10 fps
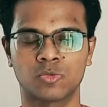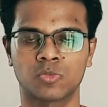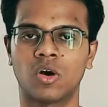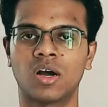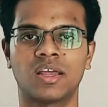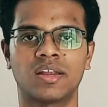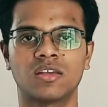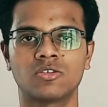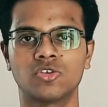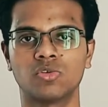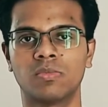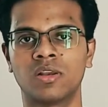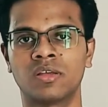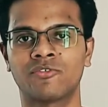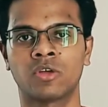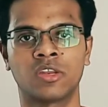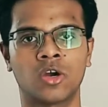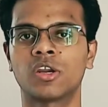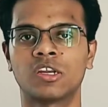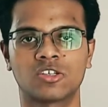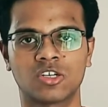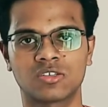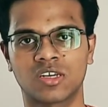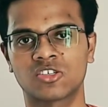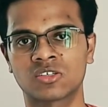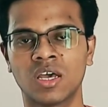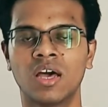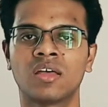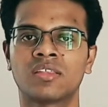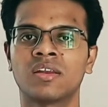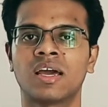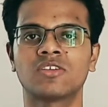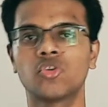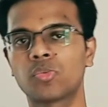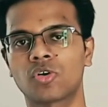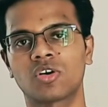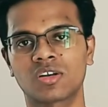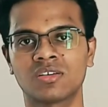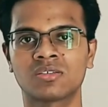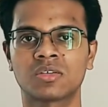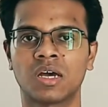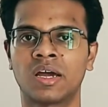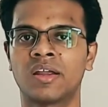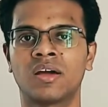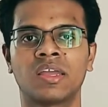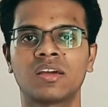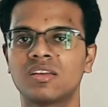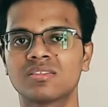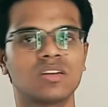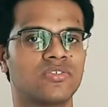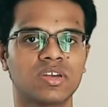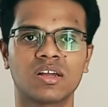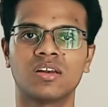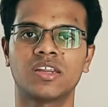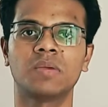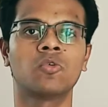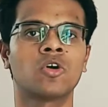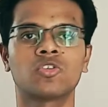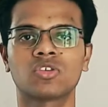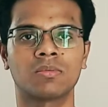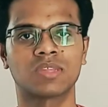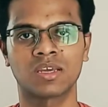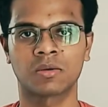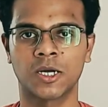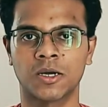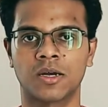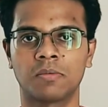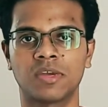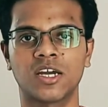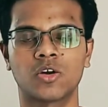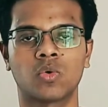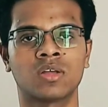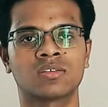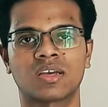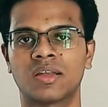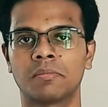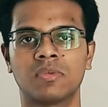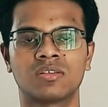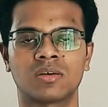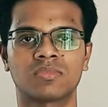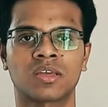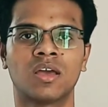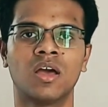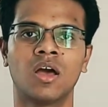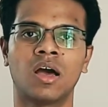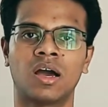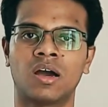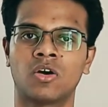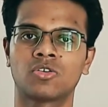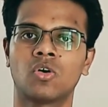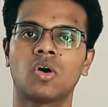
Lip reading: small and easy to build in your initial stages. Then as you progress, increase the difficulty, move on to something bigger ones and build something. The